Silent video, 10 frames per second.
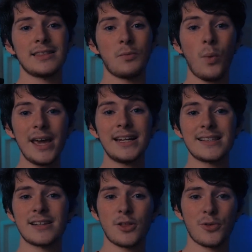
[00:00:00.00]
The weight
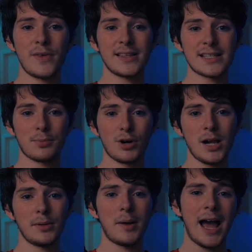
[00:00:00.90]
is another thing that's a
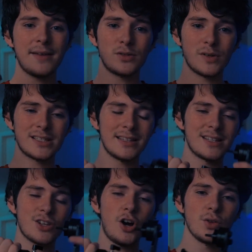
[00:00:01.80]
problem. I have to extend
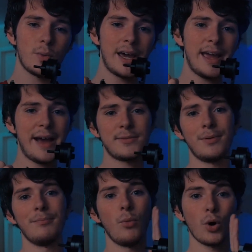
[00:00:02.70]
this all the way, have to
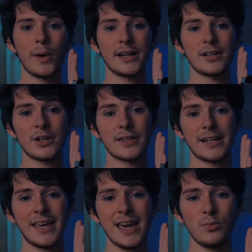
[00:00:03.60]
put more weight on here than
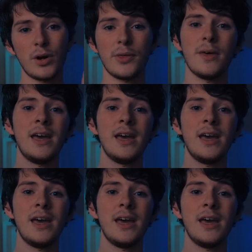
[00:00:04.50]
it came with,